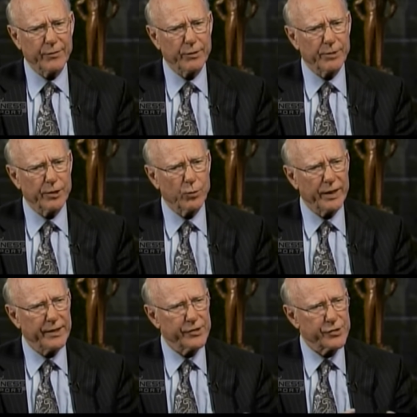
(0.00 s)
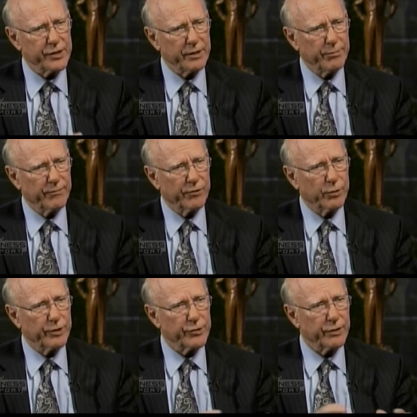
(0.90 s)
we better wait and see before
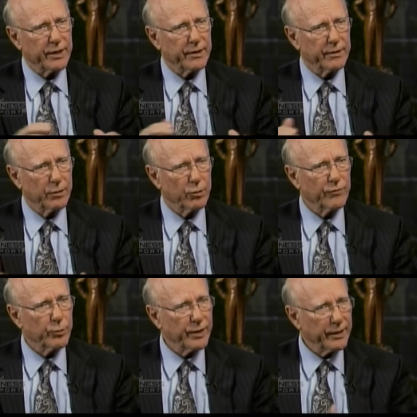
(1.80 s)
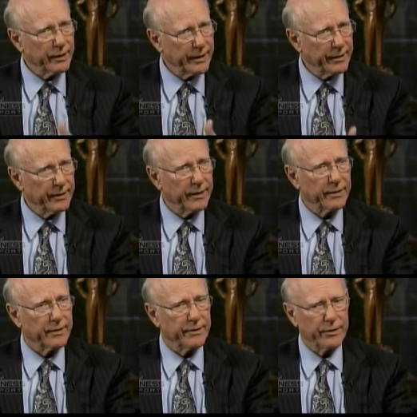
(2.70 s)
we try to over-regulate
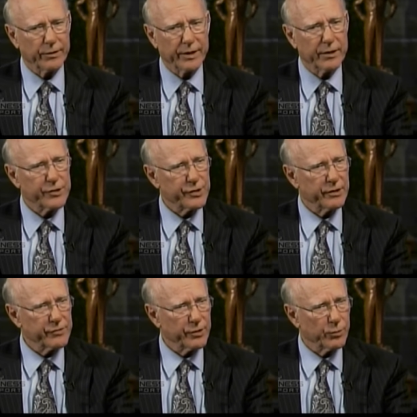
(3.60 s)
and get ourselves into